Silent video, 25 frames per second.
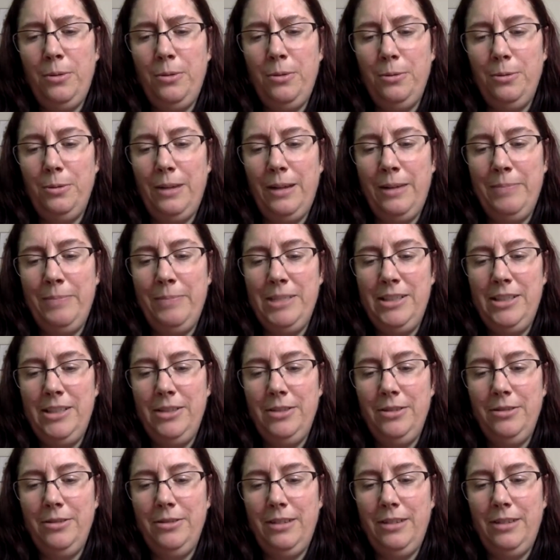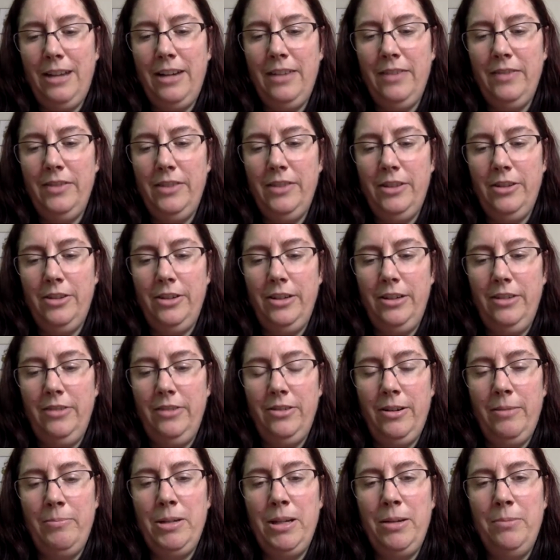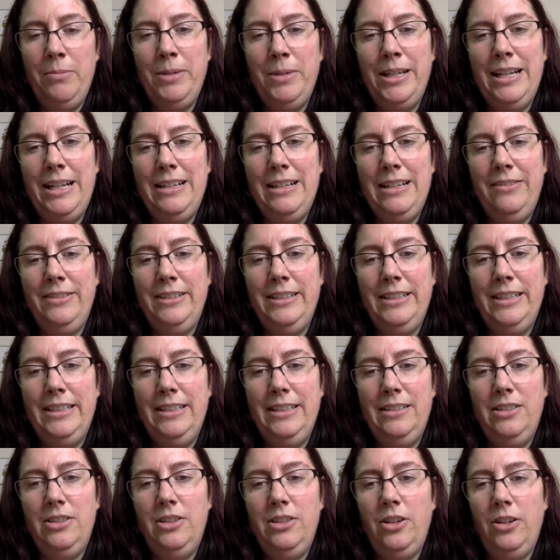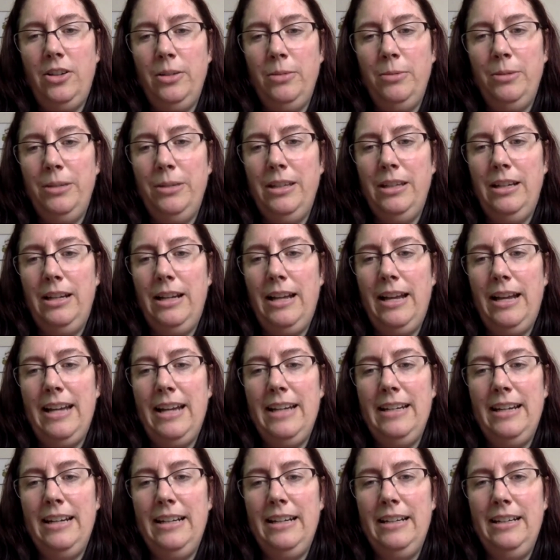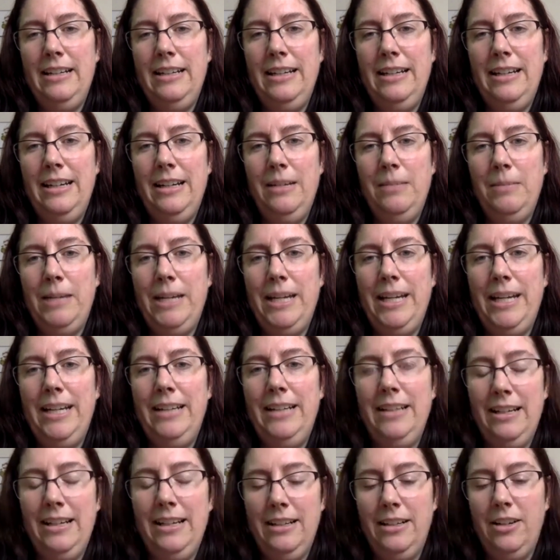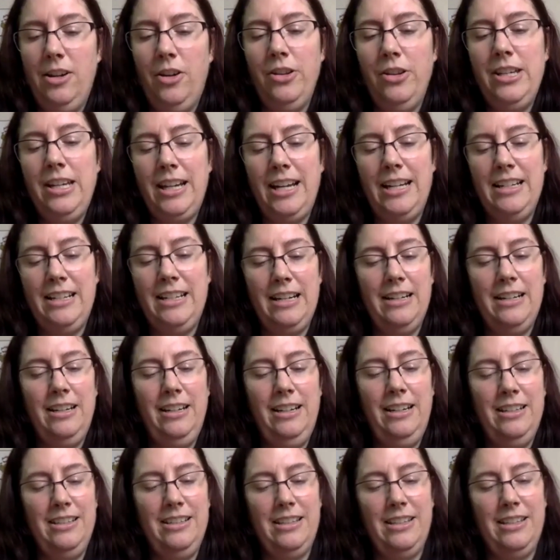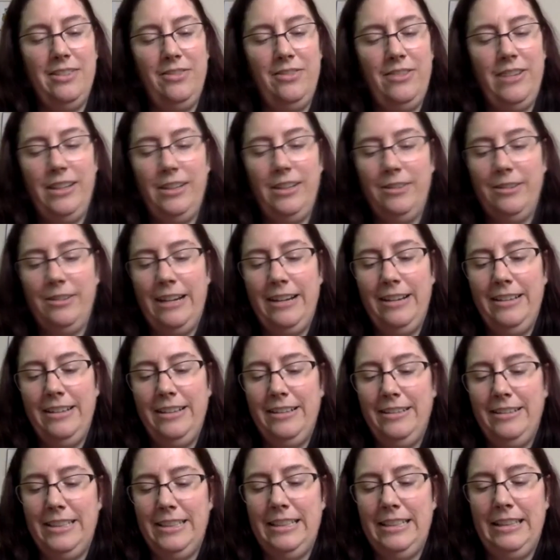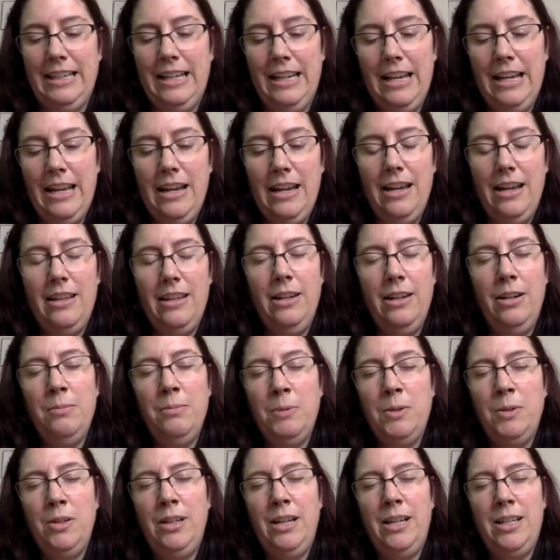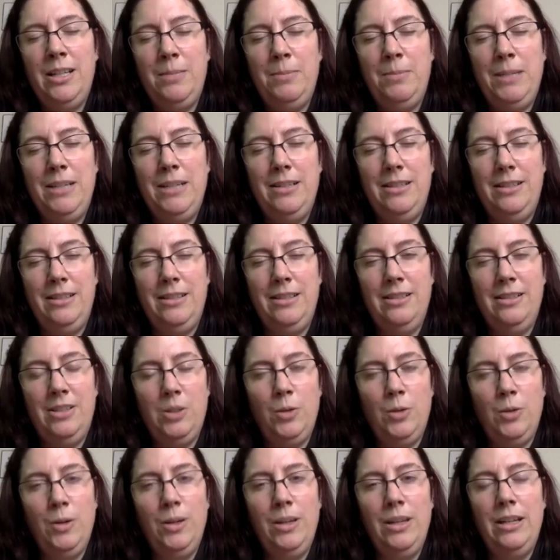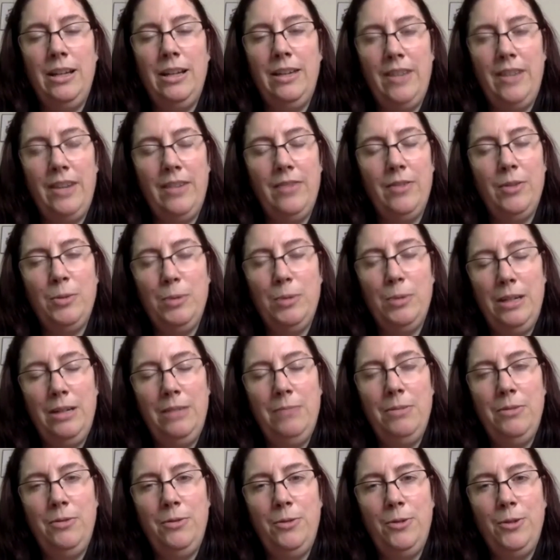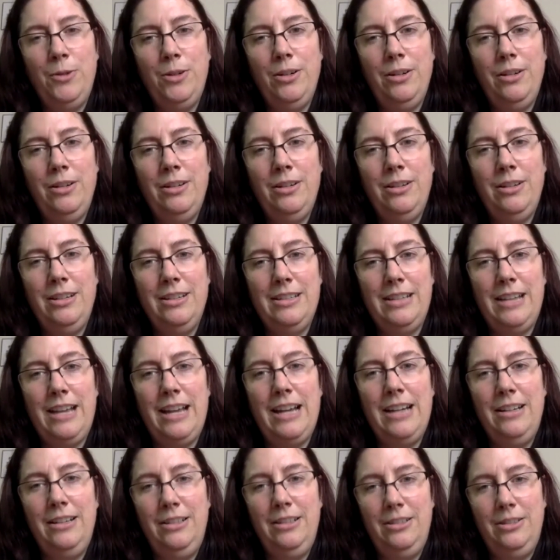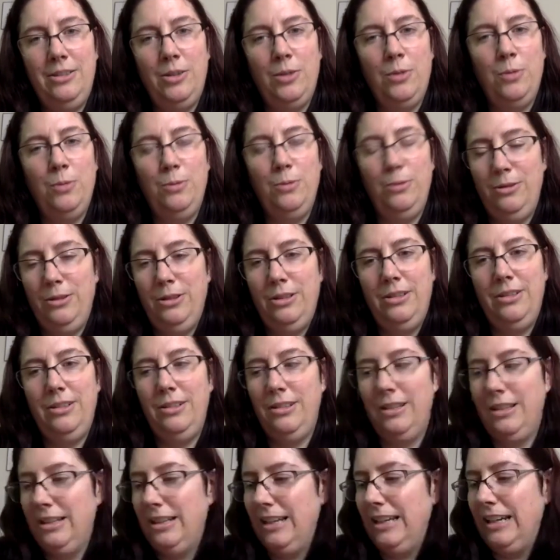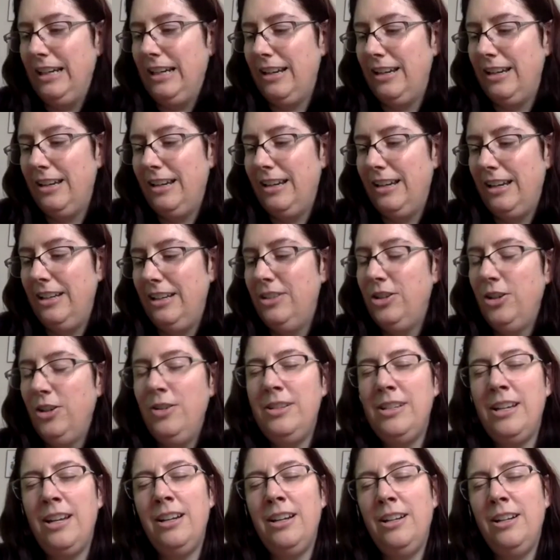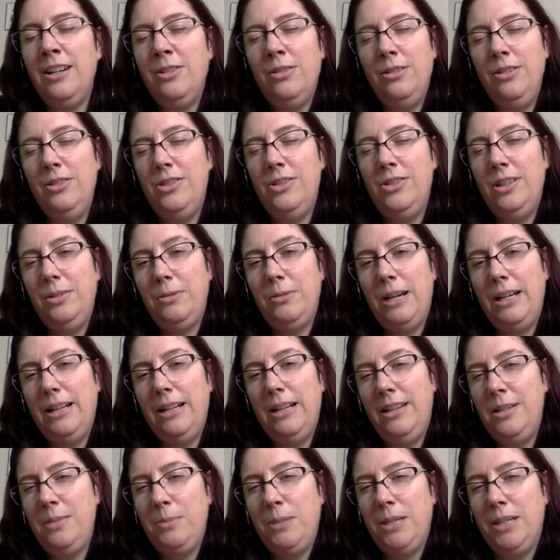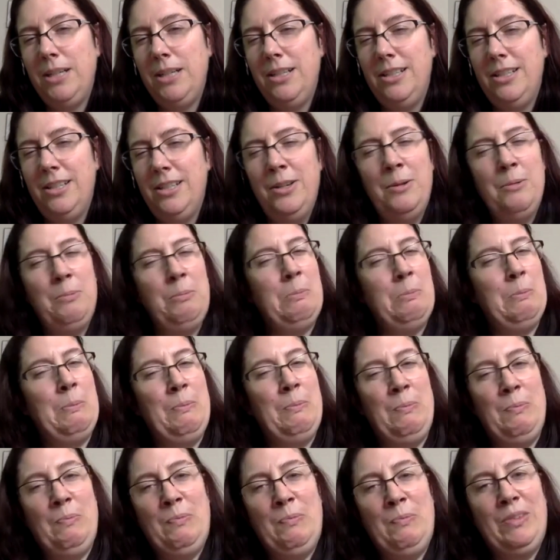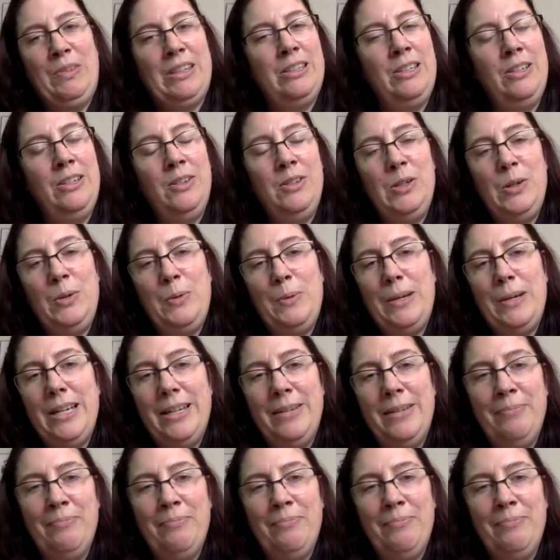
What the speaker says: I'm still kind of learning from them, but I definitely started with an identity in mind. And then all the identities that fell around it is like, there are more lesbians in a story than I've ever written before, because I don't like, it turns out I don't usually write lesbians. Don't know why.